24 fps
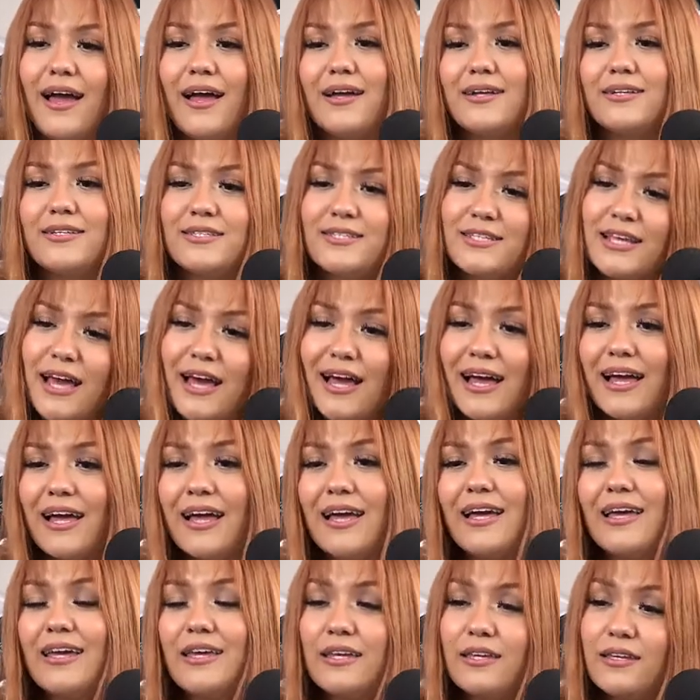At
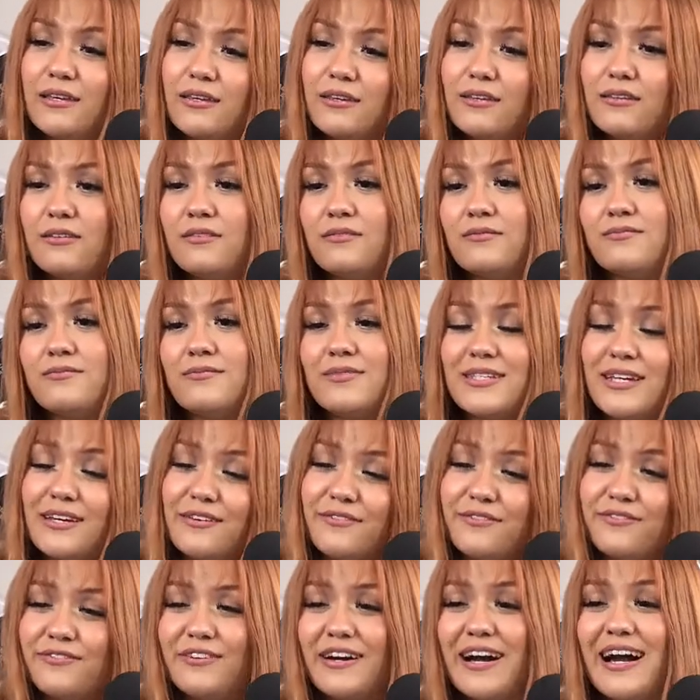times I
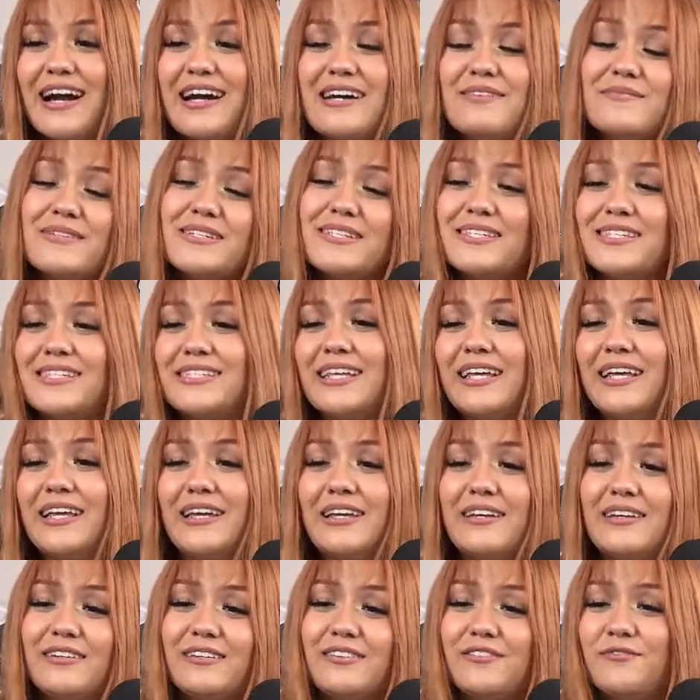find
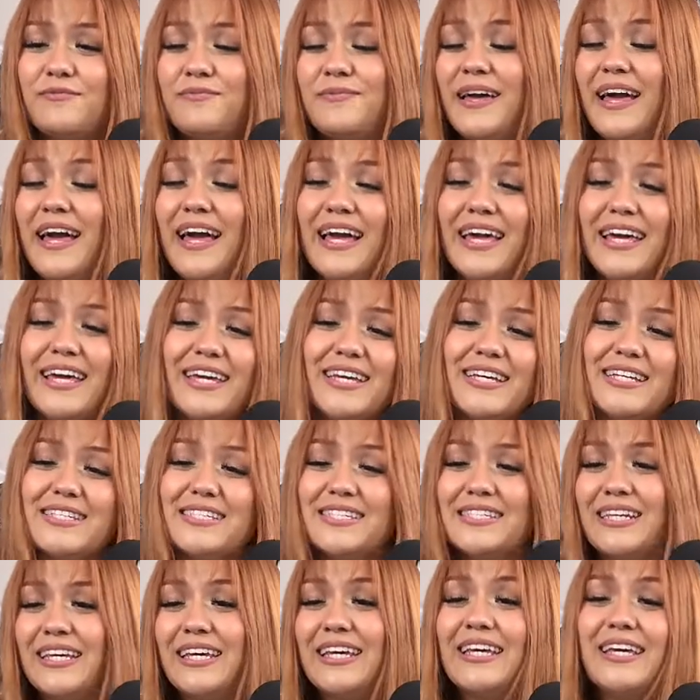myself
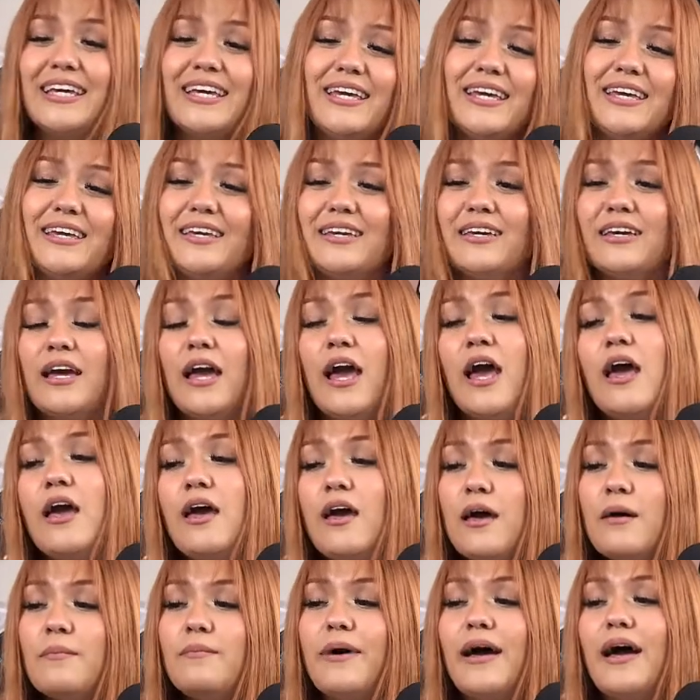pacing
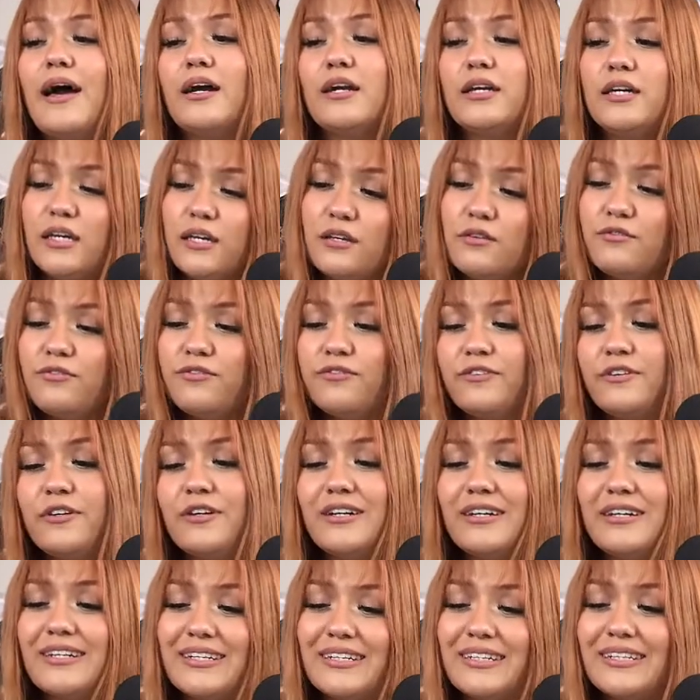back and
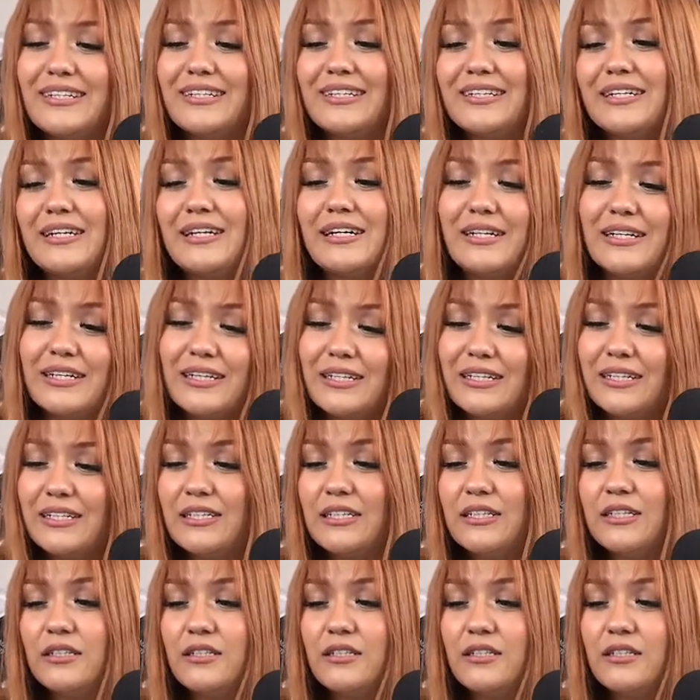forth